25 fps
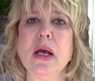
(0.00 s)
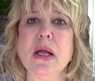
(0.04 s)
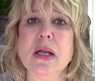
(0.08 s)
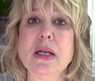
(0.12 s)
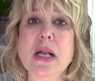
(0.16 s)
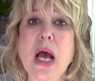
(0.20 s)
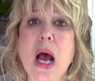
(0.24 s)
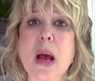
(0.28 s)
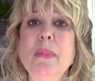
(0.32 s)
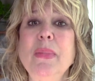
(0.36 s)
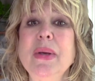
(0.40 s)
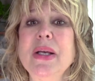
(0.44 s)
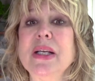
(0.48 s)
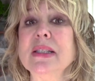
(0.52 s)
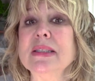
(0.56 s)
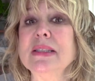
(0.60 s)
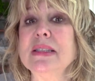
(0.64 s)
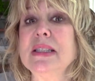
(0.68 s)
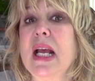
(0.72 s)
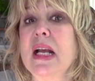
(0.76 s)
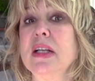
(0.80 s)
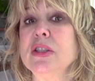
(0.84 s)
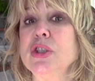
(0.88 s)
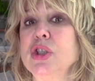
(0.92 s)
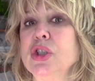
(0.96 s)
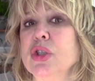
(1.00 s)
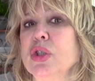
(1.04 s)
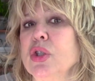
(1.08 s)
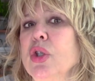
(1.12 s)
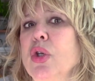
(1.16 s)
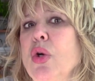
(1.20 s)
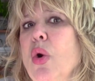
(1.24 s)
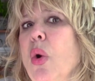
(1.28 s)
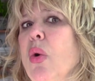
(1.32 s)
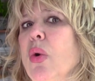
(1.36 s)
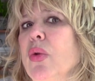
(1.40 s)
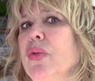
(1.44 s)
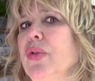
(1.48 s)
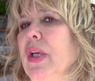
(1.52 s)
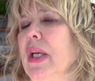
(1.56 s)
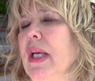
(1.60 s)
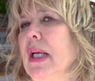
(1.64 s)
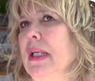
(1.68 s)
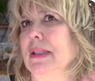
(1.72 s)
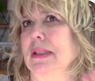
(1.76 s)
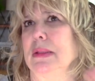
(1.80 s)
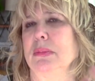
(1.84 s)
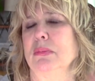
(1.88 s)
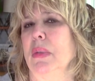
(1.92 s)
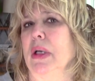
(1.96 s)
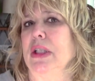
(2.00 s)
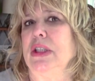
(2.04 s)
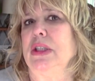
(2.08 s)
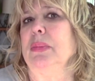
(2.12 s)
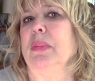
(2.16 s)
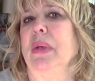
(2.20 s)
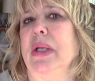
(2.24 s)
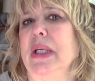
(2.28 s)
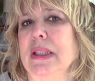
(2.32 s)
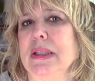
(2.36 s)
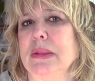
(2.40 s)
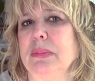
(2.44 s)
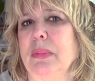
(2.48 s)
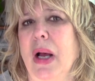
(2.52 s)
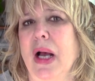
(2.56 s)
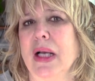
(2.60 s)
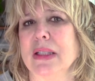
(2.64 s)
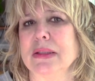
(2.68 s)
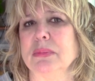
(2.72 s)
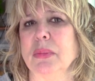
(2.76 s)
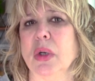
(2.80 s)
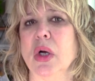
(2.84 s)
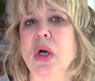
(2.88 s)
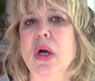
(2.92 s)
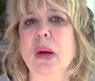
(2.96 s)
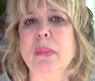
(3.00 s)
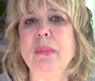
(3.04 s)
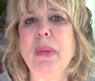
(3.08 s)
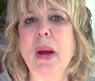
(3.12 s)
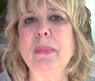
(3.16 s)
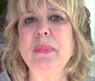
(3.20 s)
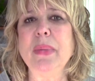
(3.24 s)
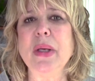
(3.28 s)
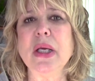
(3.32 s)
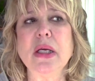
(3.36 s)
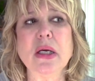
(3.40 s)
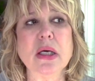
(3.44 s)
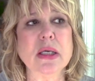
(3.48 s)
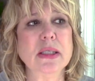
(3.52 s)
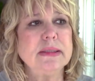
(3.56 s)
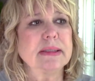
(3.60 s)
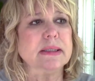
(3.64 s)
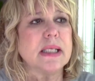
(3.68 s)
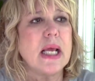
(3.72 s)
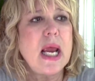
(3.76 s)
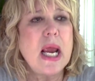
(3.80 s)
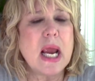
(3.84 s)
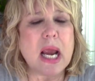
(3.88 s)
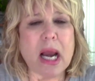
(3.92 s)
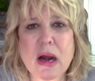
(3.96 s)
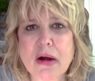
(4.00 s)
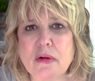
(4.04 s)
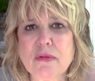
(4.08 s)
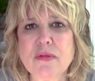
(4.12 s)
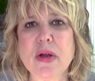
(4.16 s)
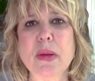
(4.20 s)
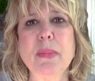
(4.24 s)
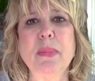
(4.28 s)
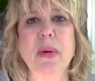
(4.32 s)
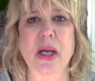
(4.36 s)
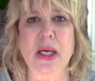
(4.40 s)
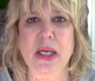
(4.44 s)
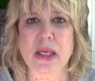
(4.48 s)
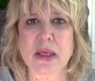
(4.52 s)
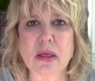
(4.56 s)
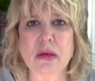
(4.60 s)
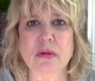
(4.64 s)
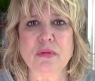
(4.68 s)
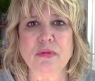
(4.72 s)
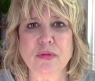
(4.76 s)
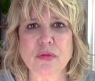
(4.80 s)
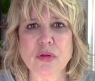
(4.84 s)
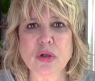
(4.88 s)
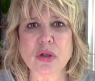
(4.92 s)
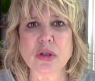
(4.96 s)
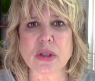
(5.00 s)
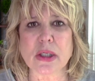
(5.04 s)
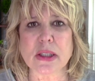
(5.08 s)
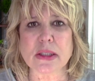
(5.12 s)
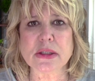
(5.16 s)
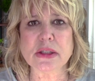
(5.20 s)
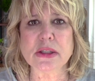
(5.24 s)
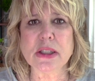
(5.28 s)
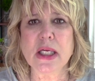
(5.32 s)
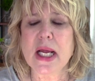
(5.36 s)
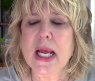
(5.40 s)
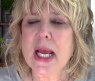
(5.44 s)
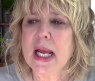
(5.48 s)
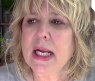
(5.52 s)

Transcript: not because that's your goal to get as much money as possible, but because everybody can flourish.